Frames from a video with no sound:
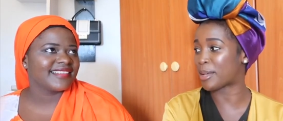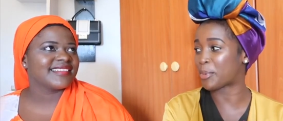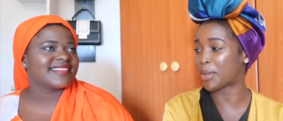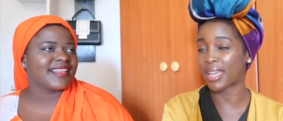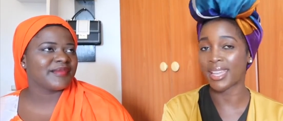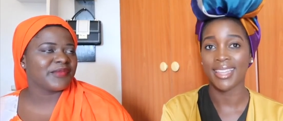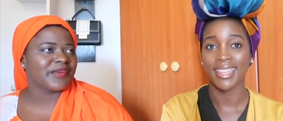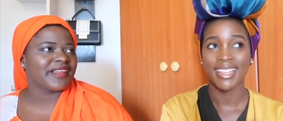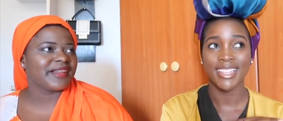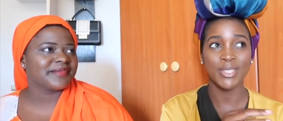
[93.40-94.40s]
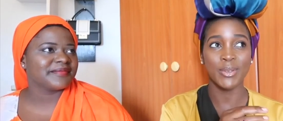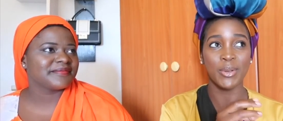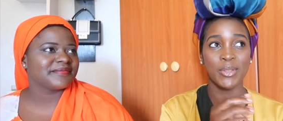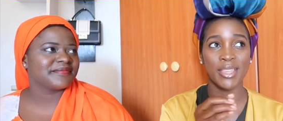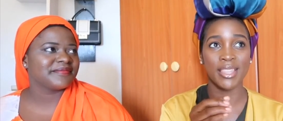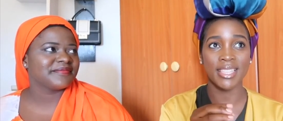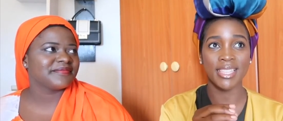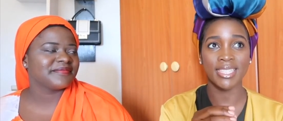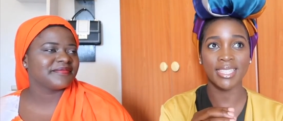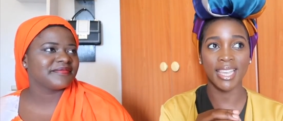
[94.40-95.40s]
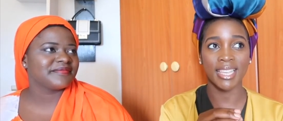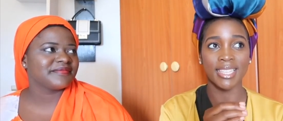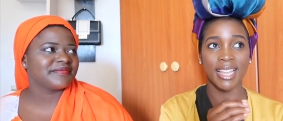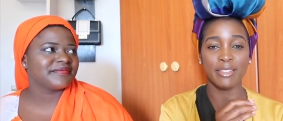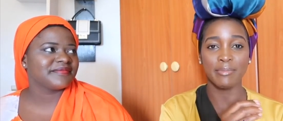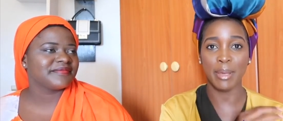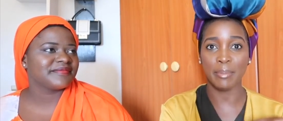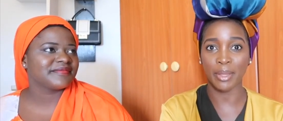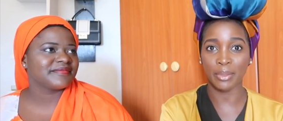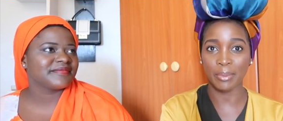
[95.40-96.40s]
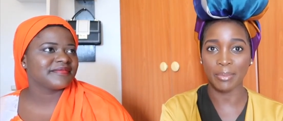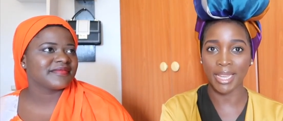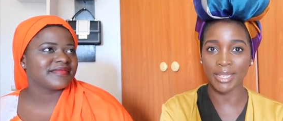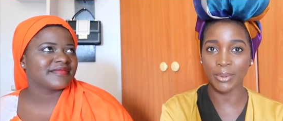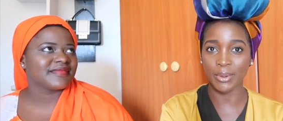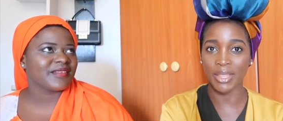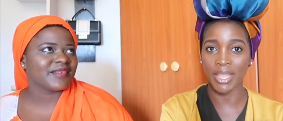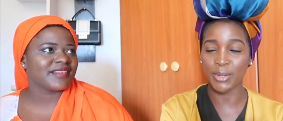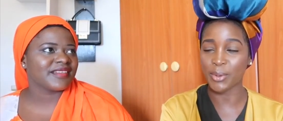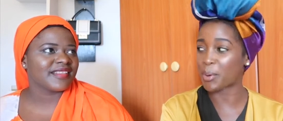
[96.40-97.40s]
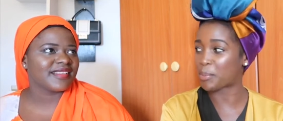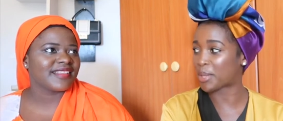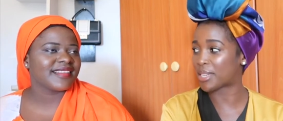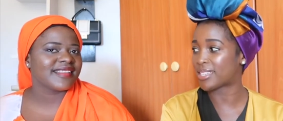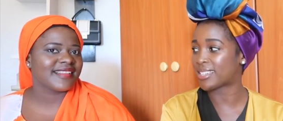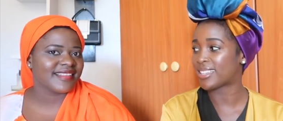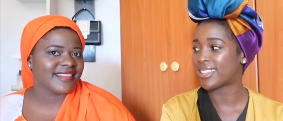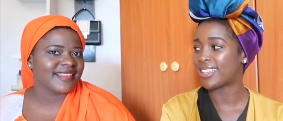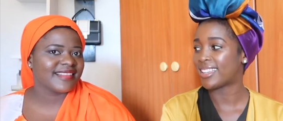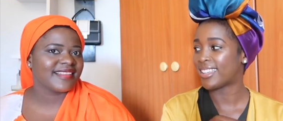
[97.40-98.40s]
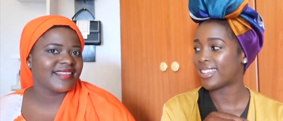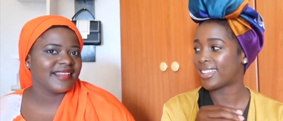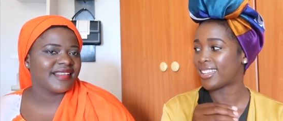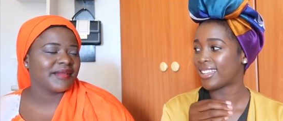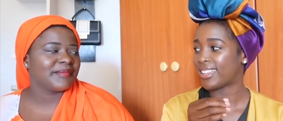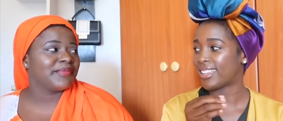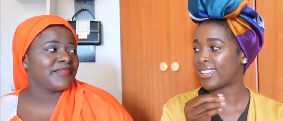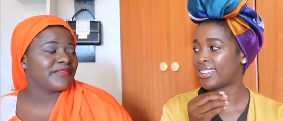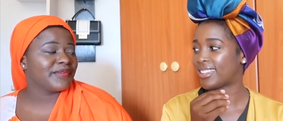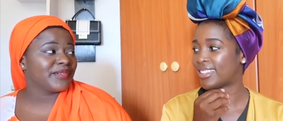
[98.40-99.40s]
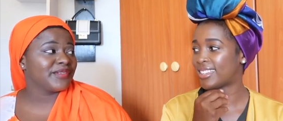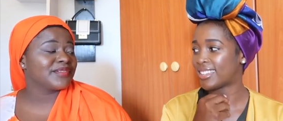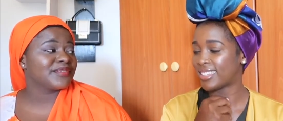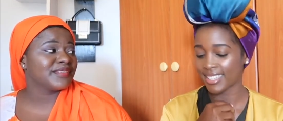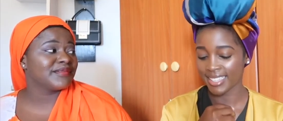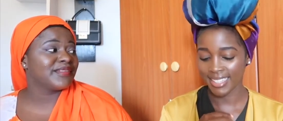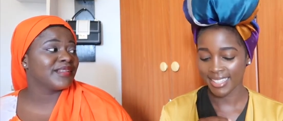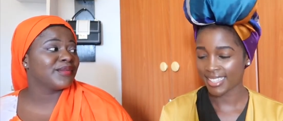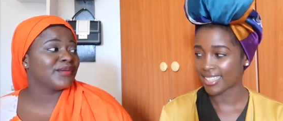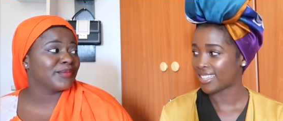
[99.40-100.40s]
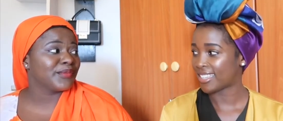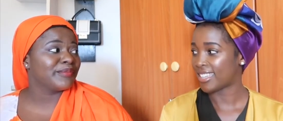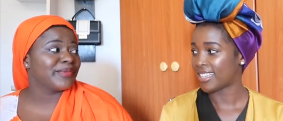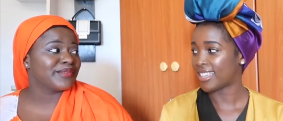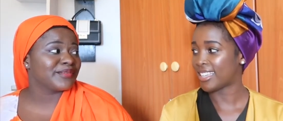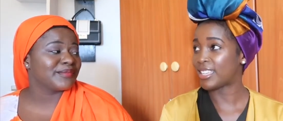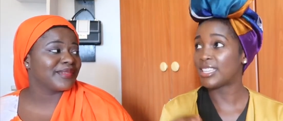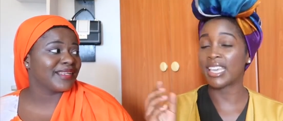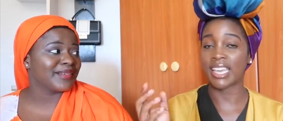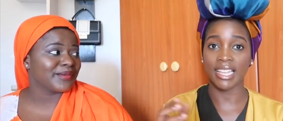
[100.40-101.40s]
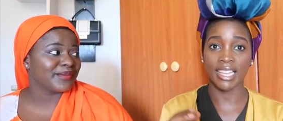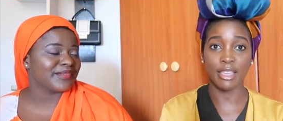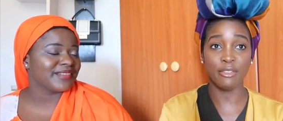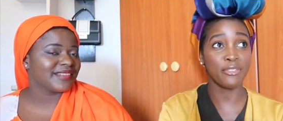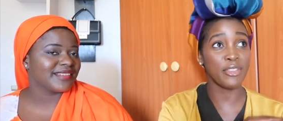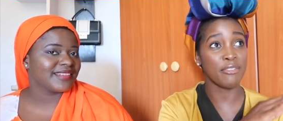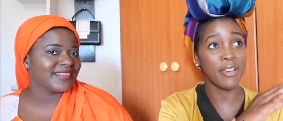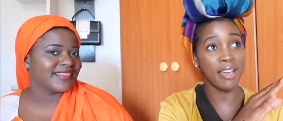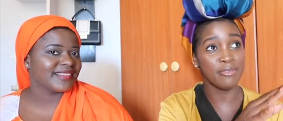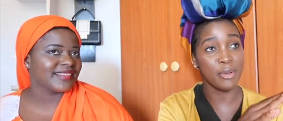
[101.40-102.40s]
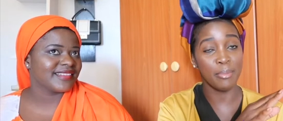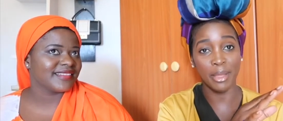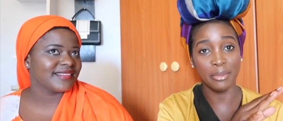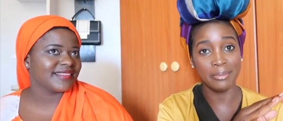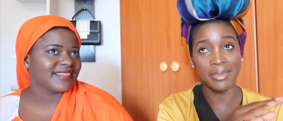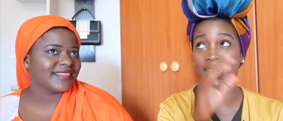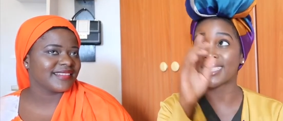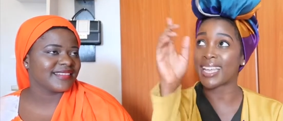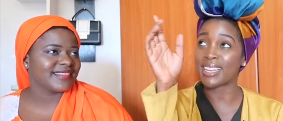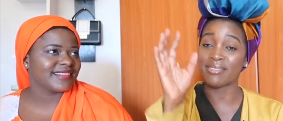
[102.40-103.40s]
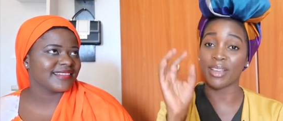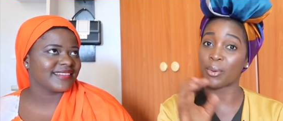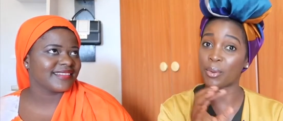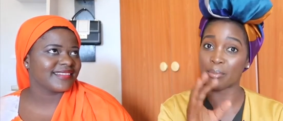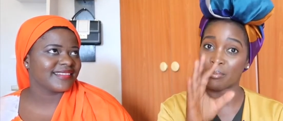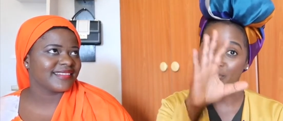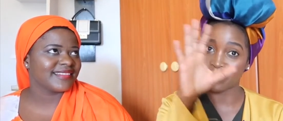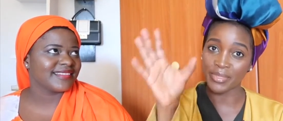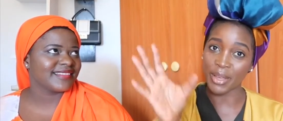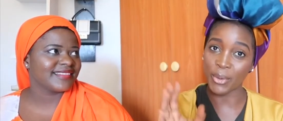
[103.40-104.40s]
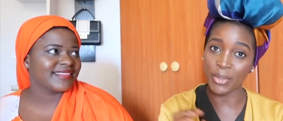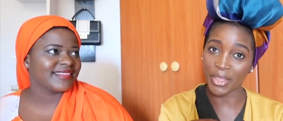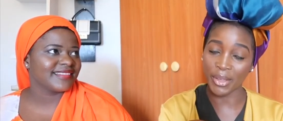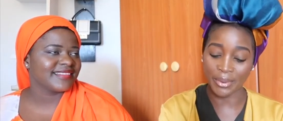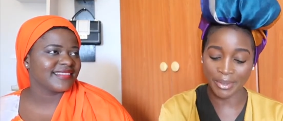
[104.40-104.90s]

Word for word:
Speaker 1: somewhere. So in this case, I leave my bathroom light on and the door open.
Speaker 2: Before you sleep, the normal bedroom
Speaker 1: light. Yeah. On. If I have no bathroom light, I leave the whole thing